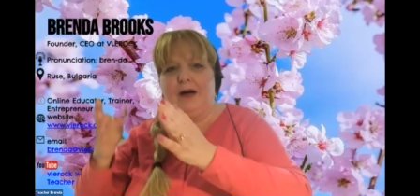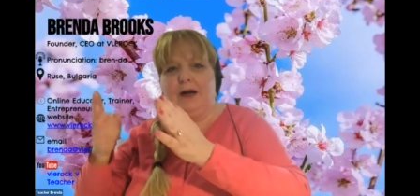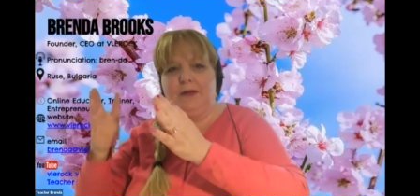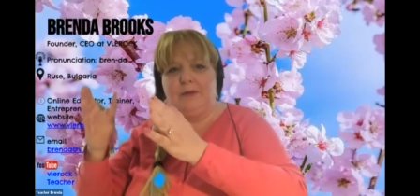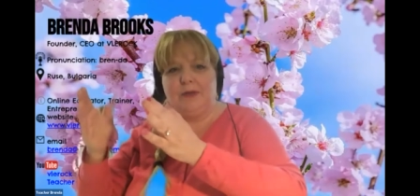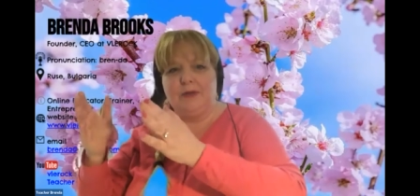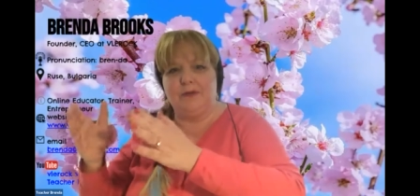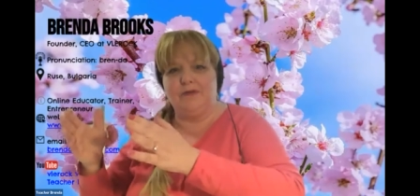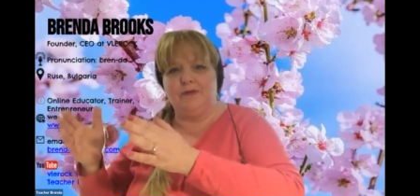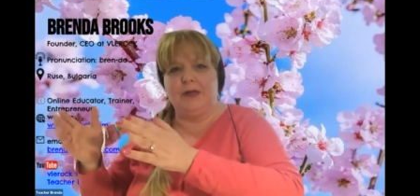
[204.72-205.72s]
other
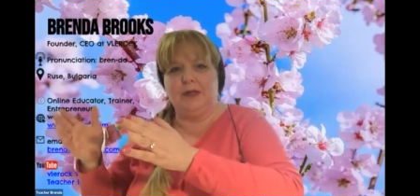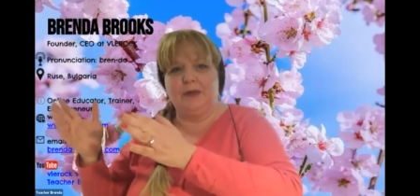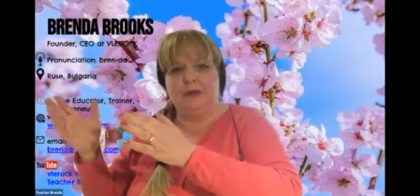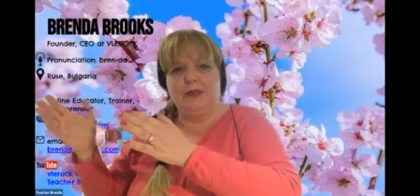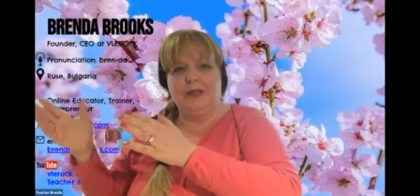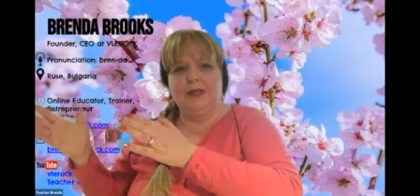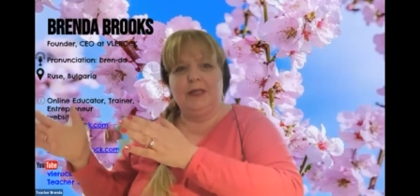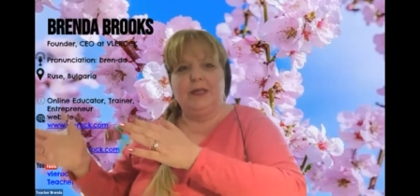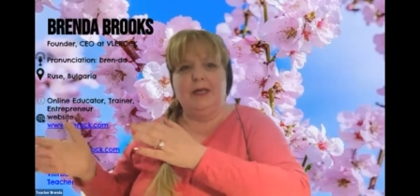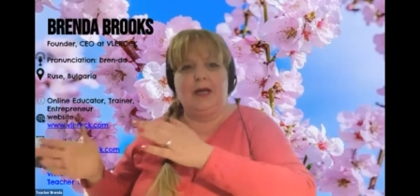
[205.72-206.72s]
people followed.
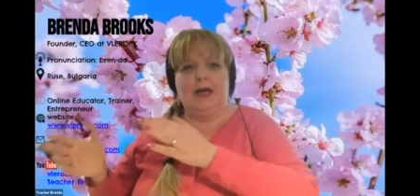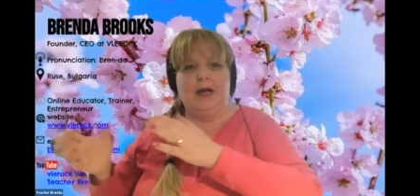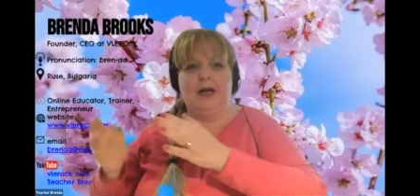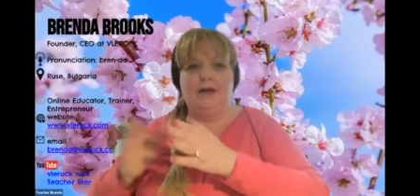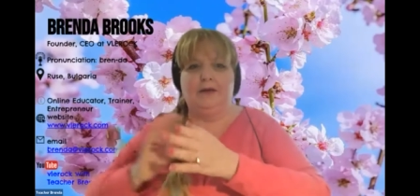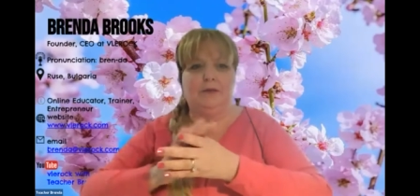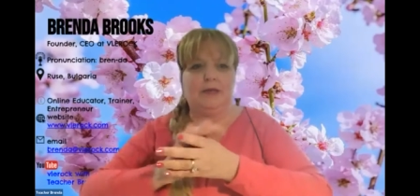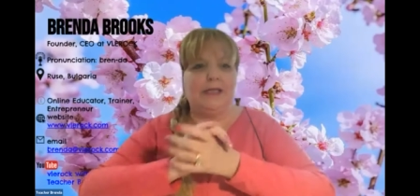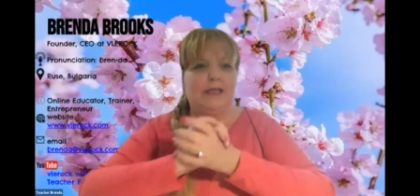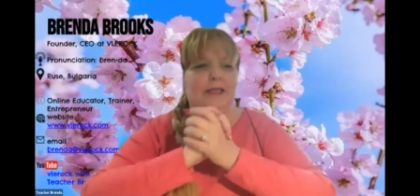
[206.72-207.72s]
Uh,
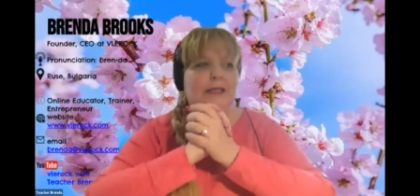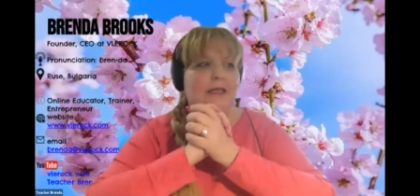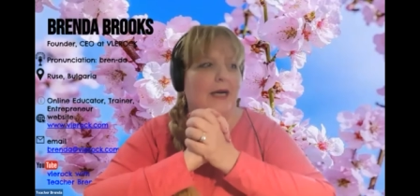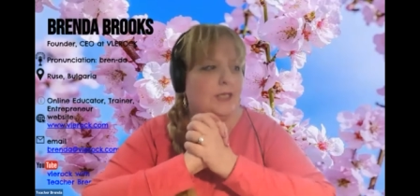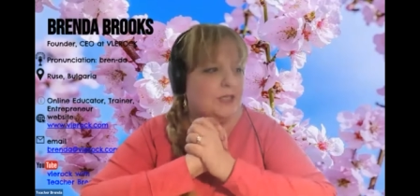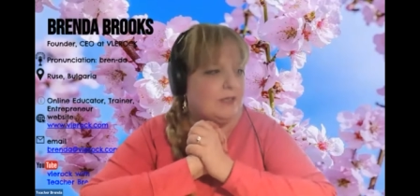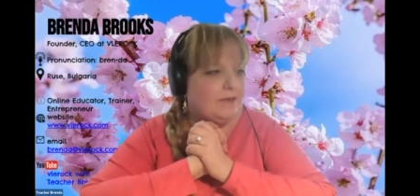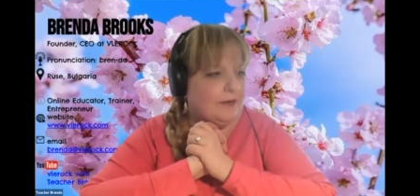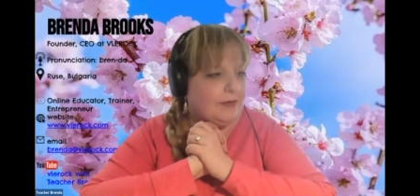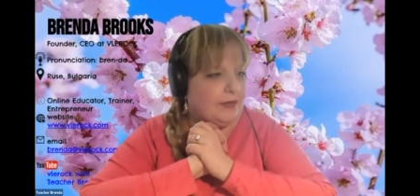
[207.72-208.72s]
recently, I just
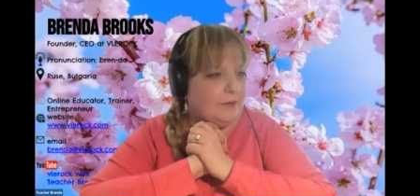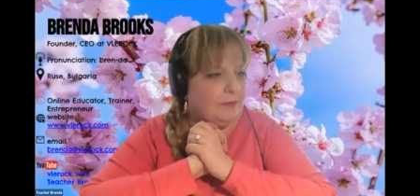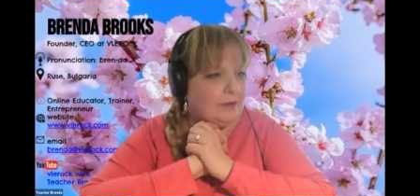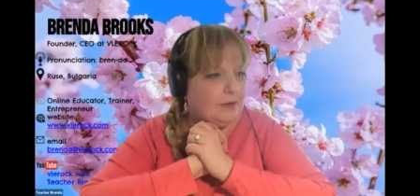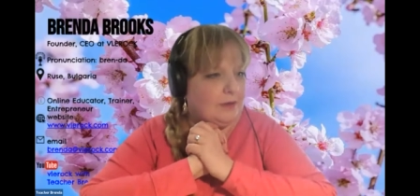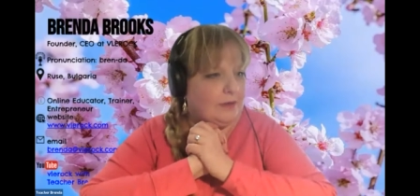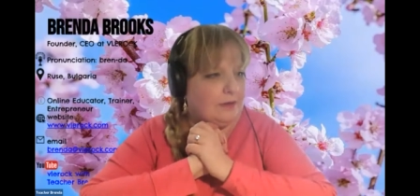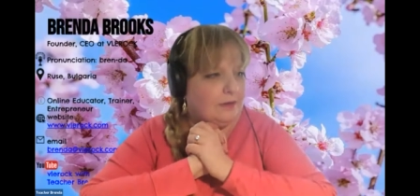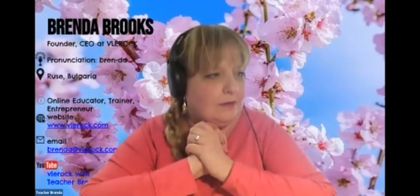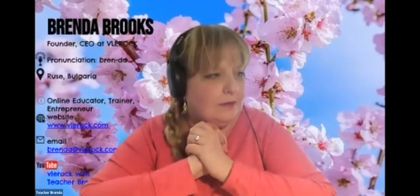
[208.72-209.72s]
found out
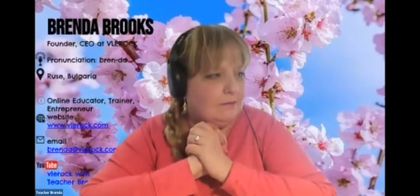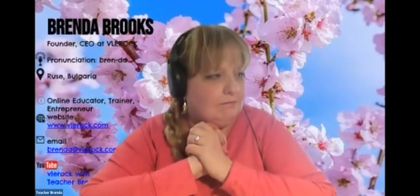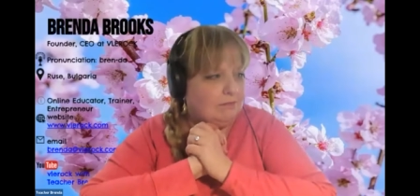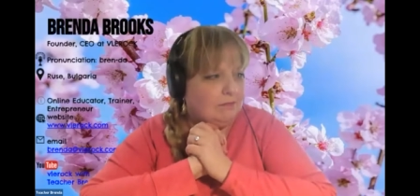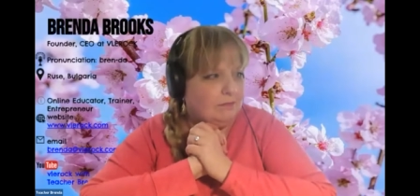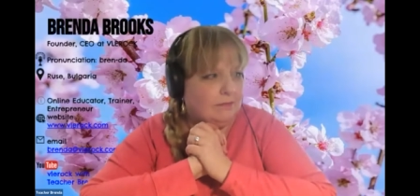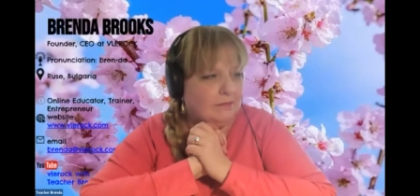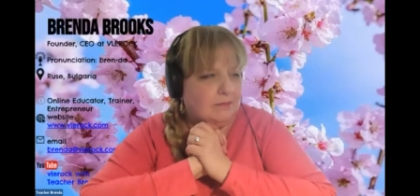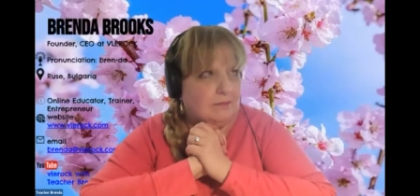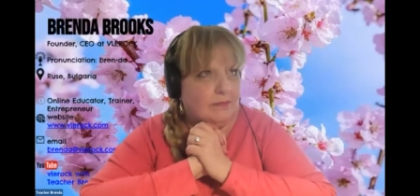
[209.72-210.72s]
we,
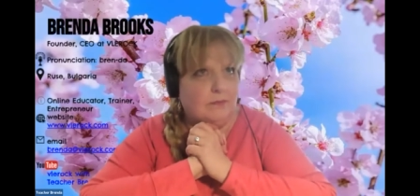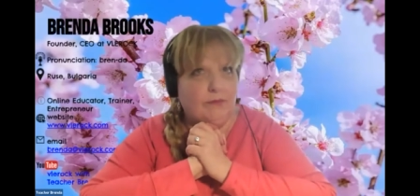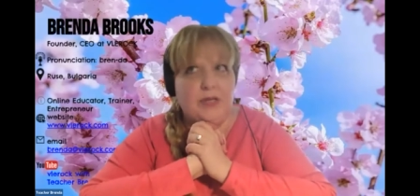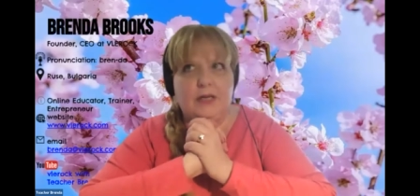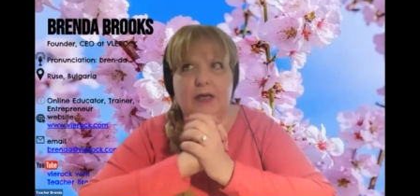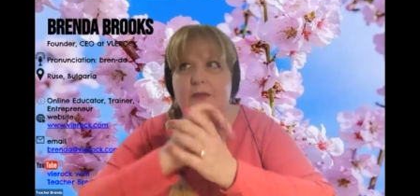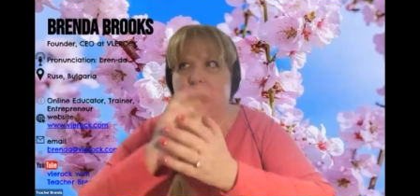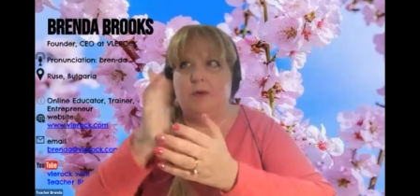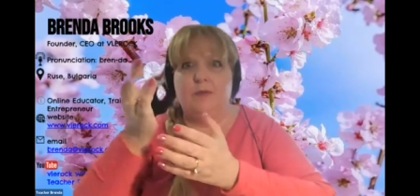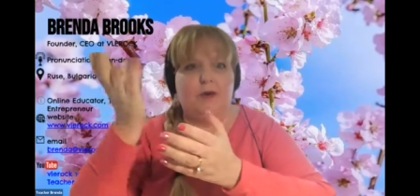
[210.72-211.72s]
me and
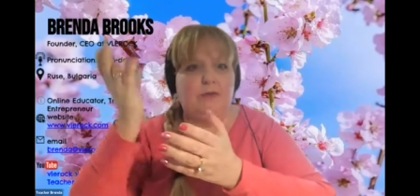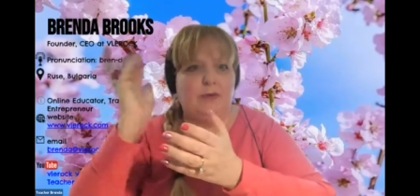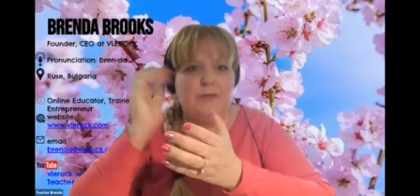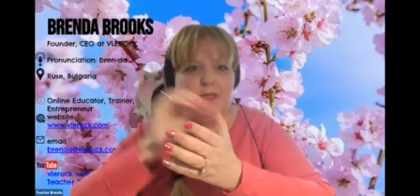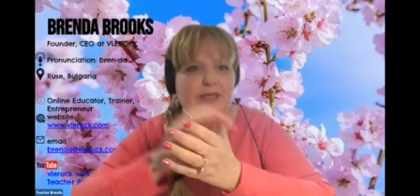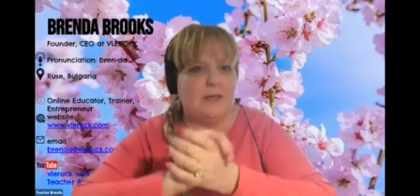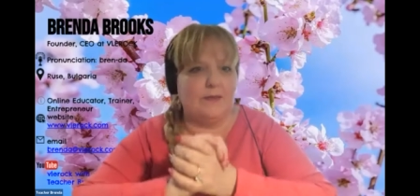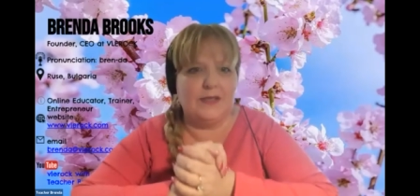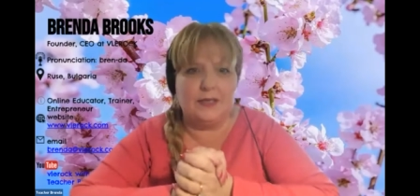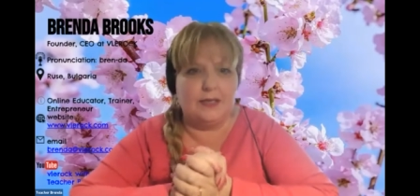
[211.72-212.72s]
another woman are from the same
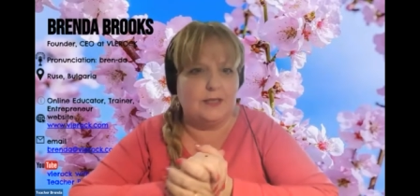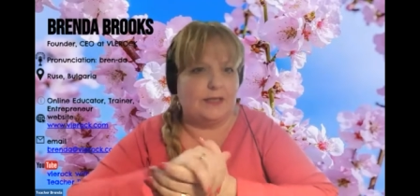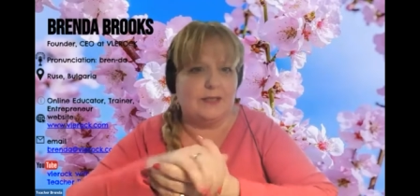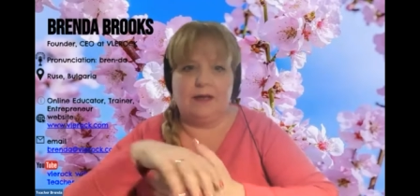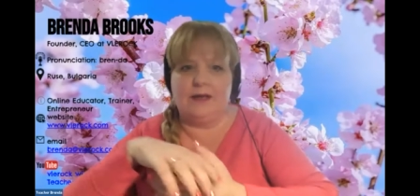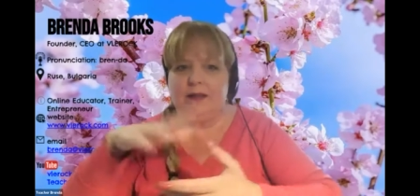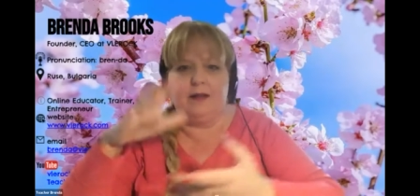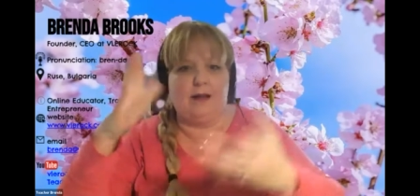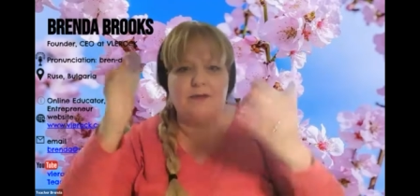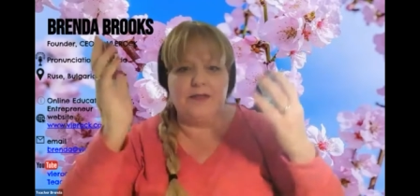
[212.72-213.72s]
cities. Uh,
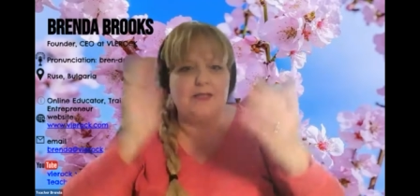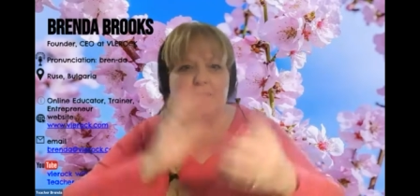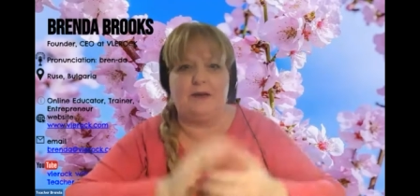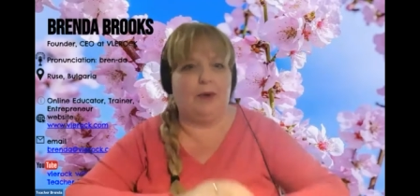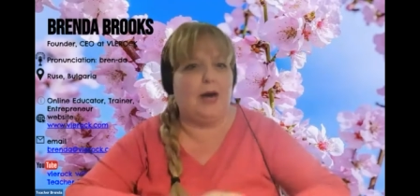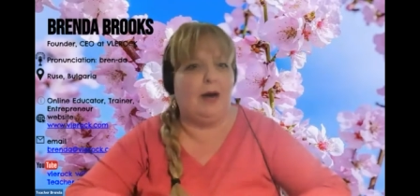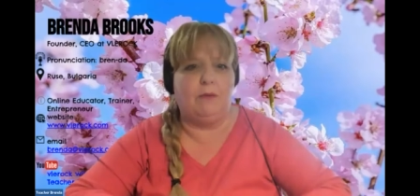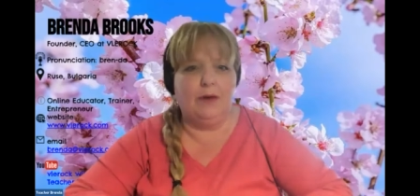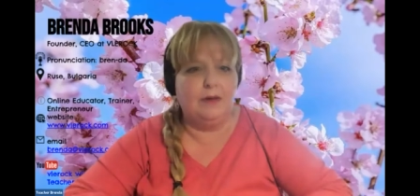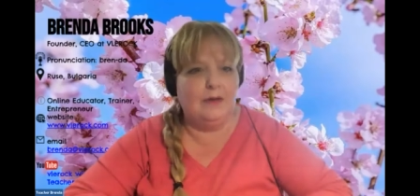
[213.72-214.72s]
I was just like, wow.